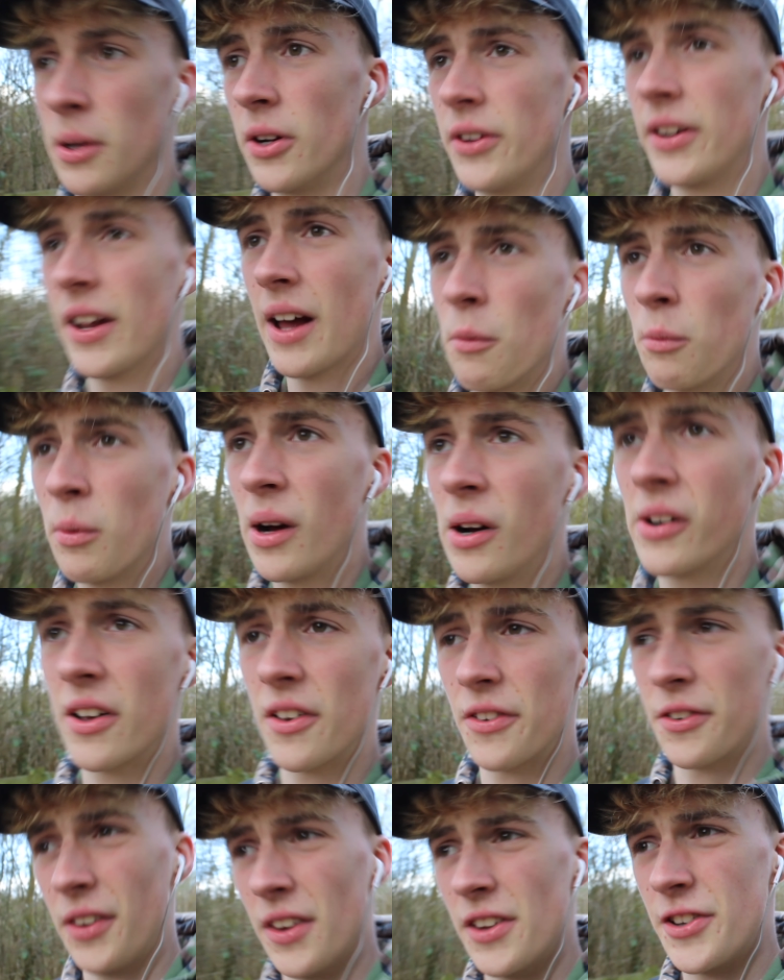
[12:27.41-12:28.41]
mode and while it
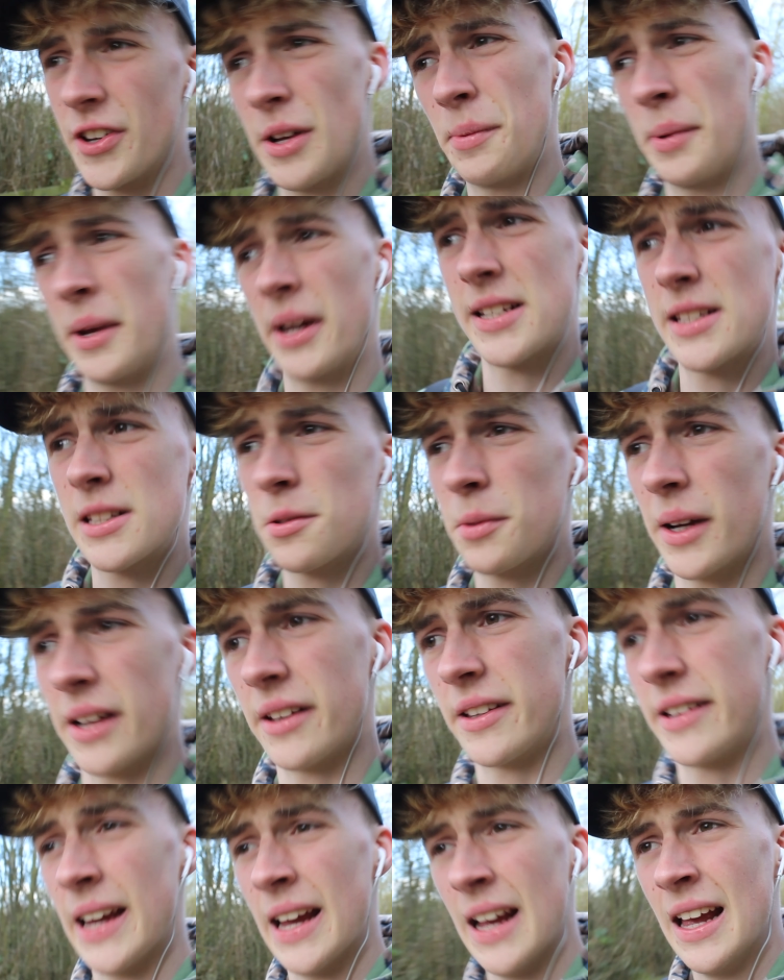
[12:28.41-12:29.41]
was on the GPS
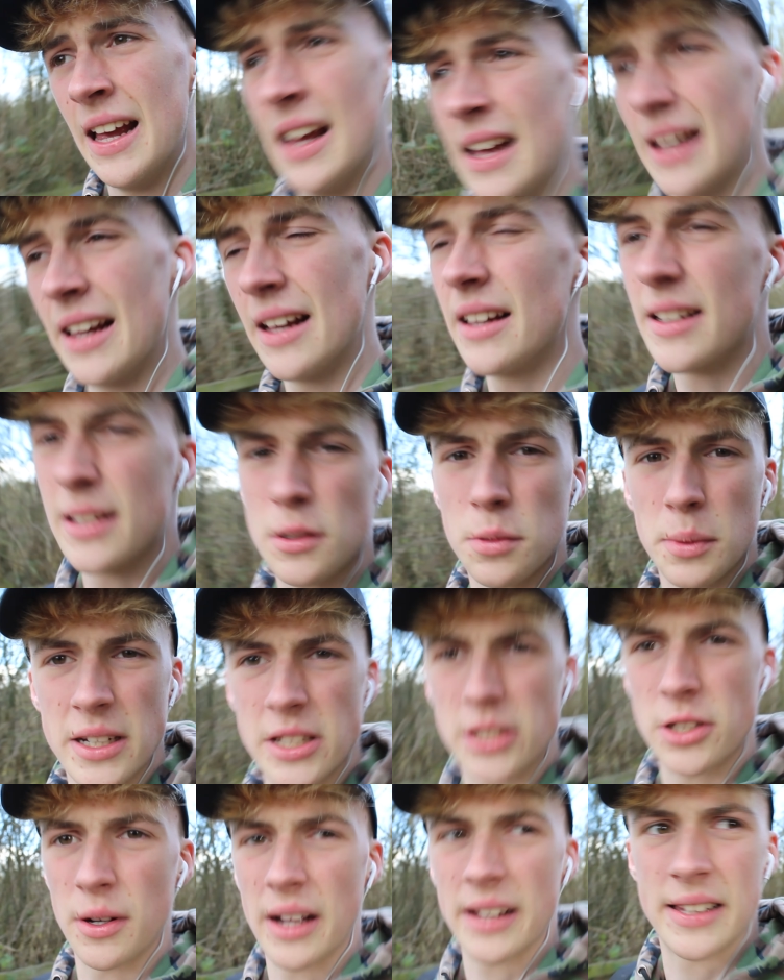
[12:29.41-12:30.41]
switch, it
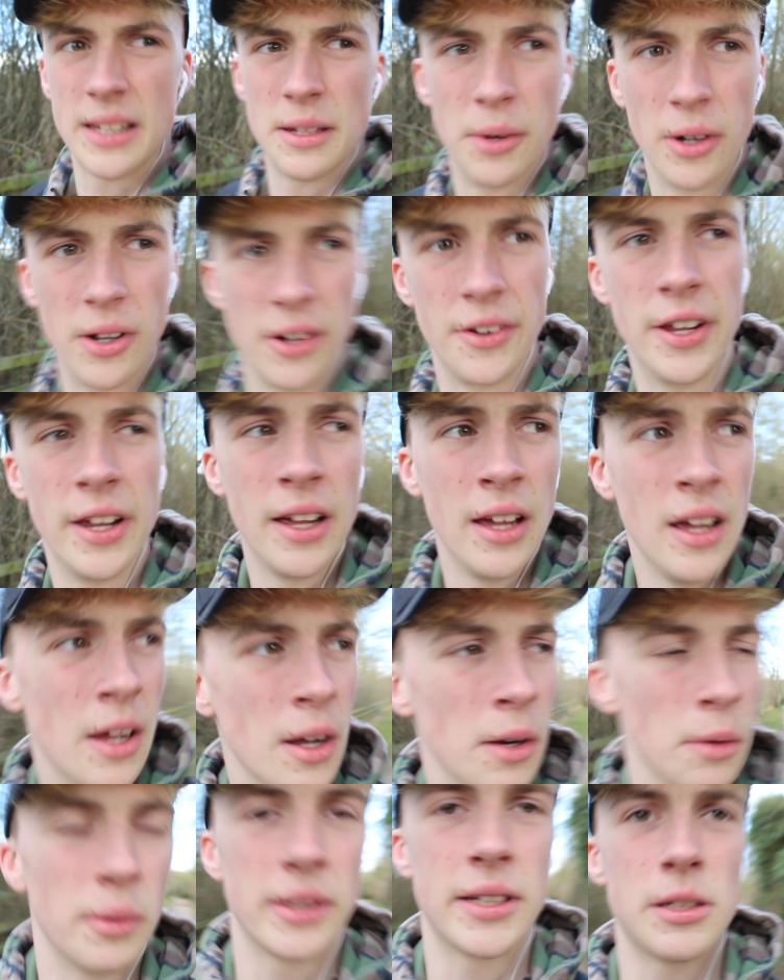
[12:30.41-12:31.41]
switched to ATTI mode,
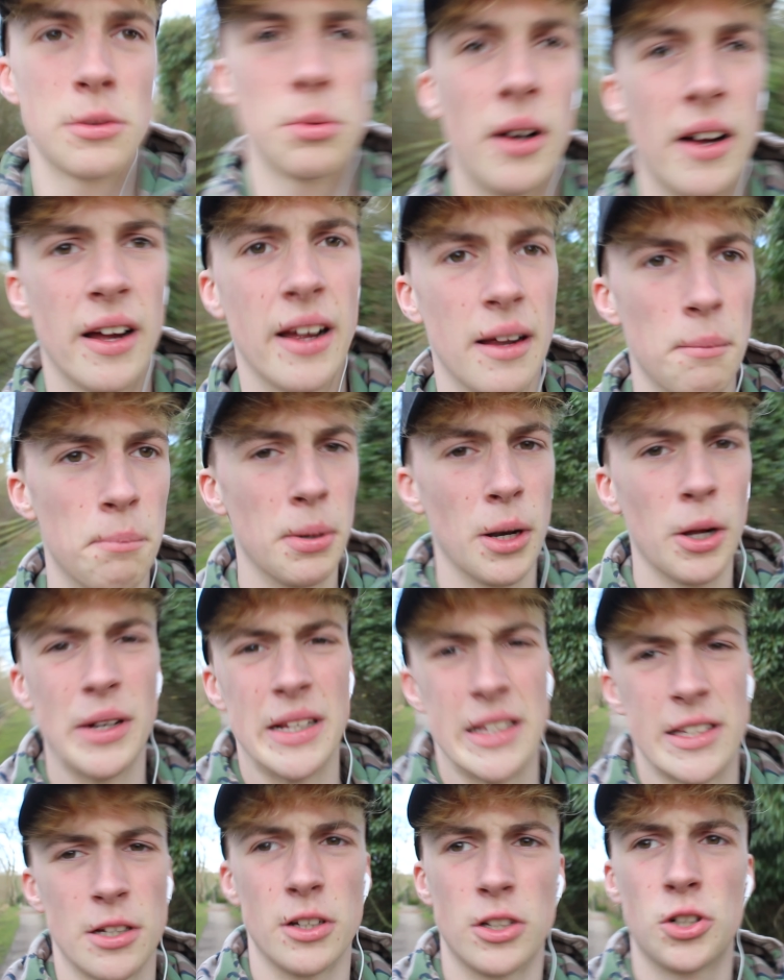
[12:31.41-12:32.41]
which is why it blew
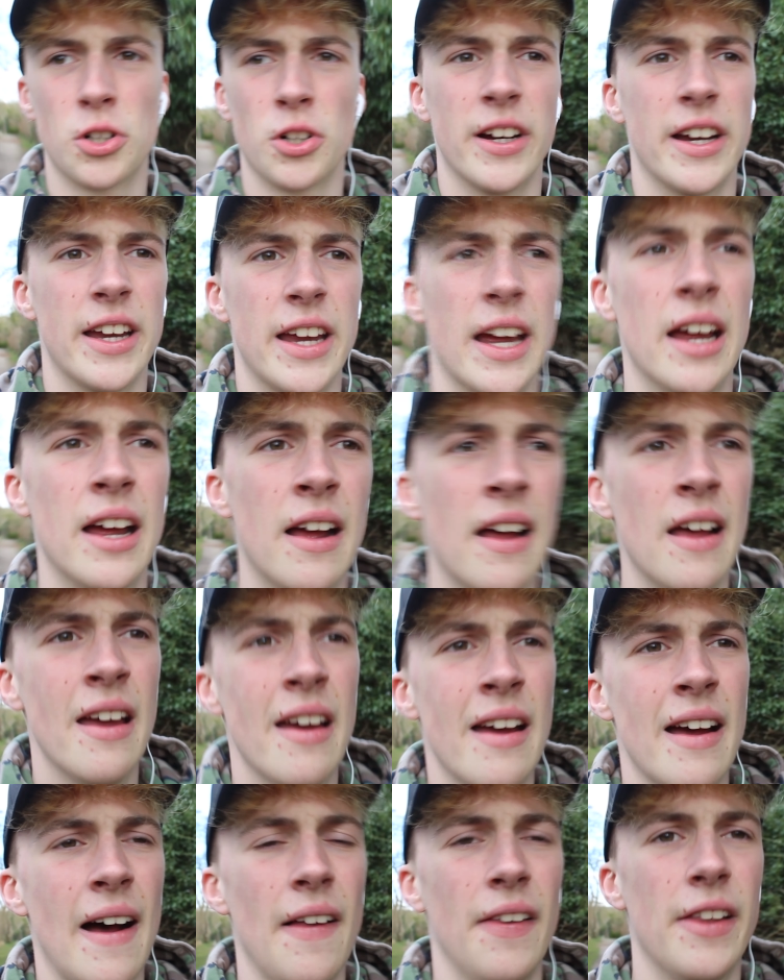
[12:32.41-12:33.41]
into a tree
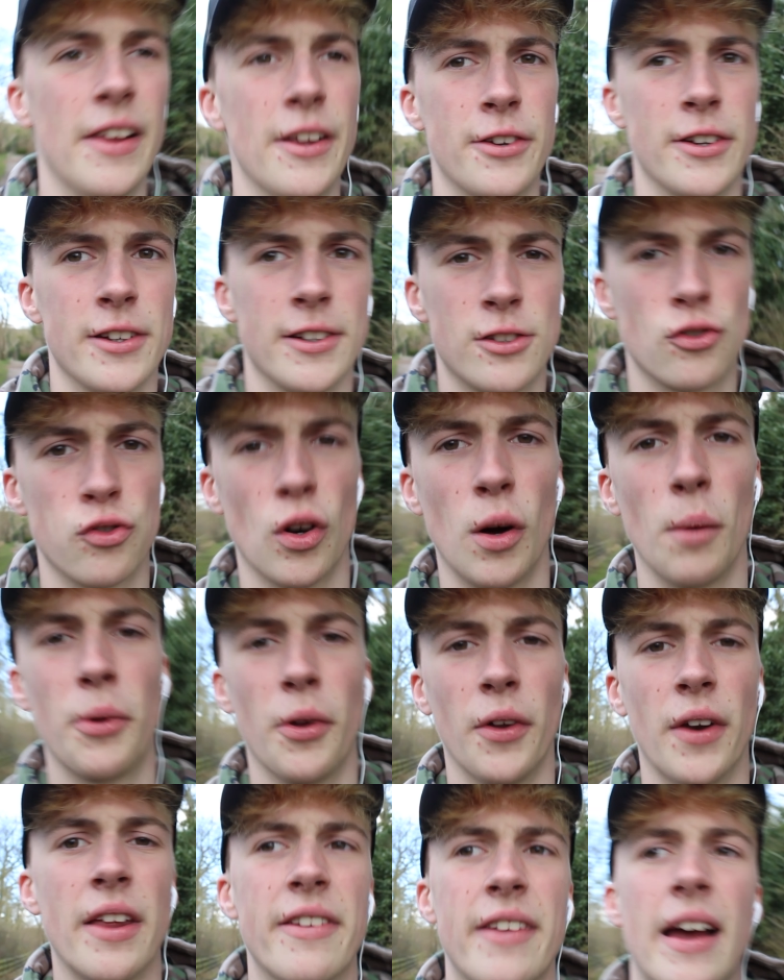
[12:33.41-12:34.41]
and literally just
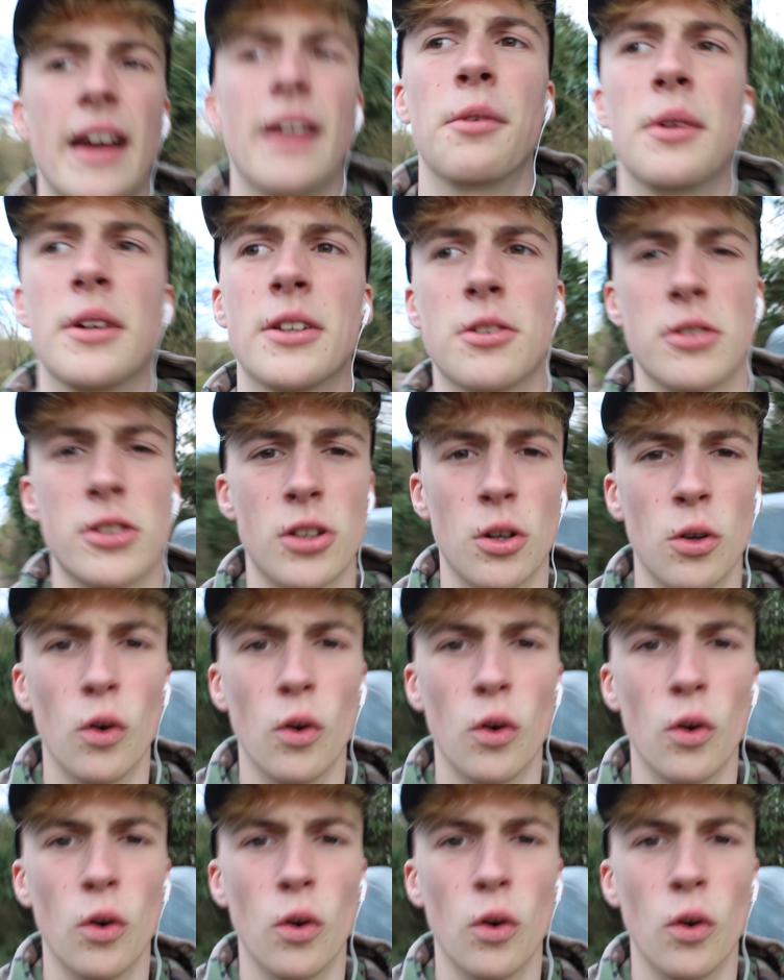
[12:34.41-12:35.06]
dropped on his head, which was